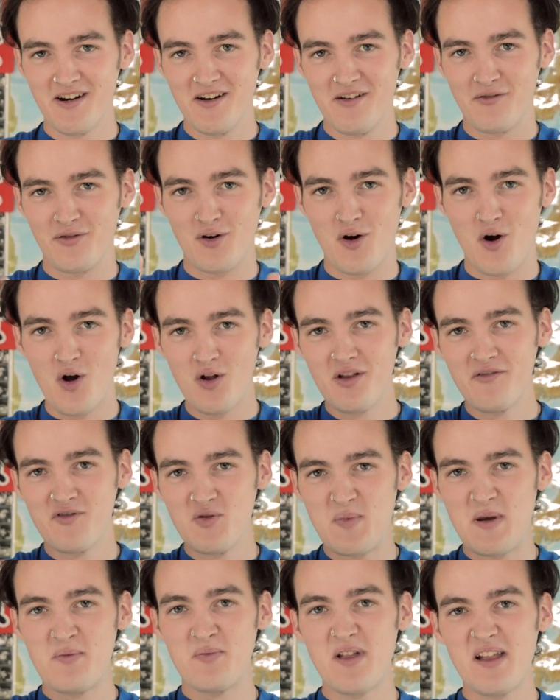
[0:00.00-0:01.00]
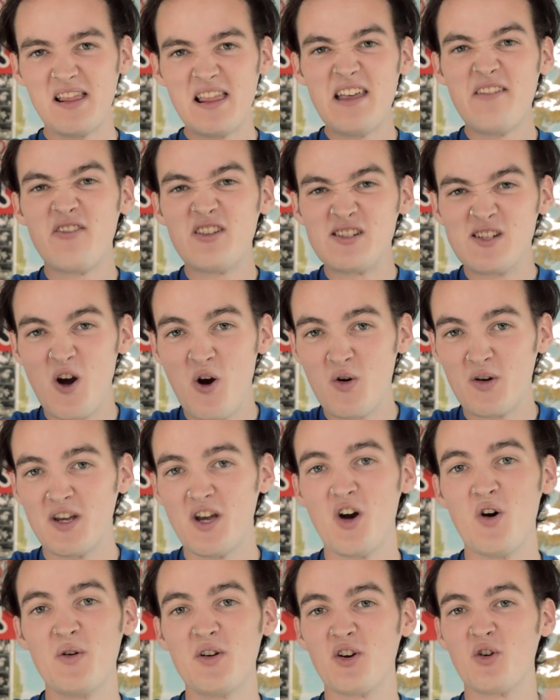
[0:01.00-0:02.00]
for all of you people that live in
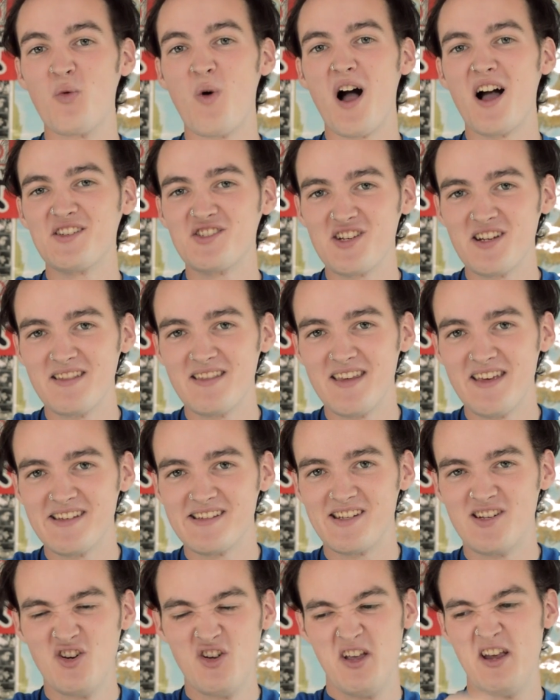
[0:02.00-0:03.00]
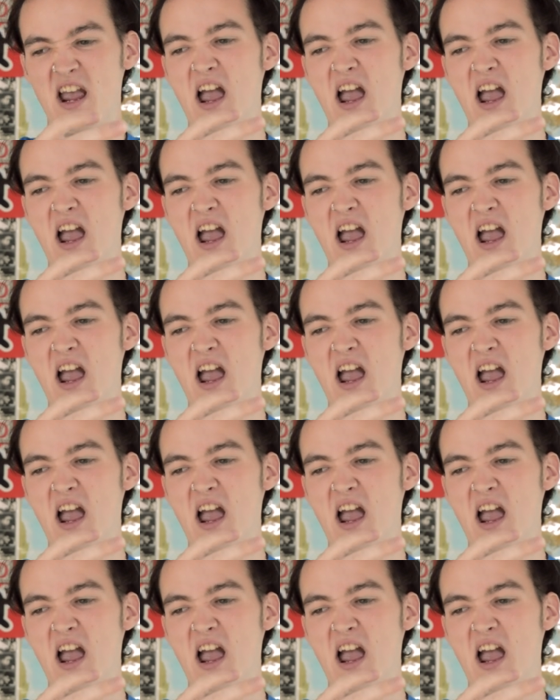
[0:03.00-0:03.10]
Tokyo and you're watching this and you're like,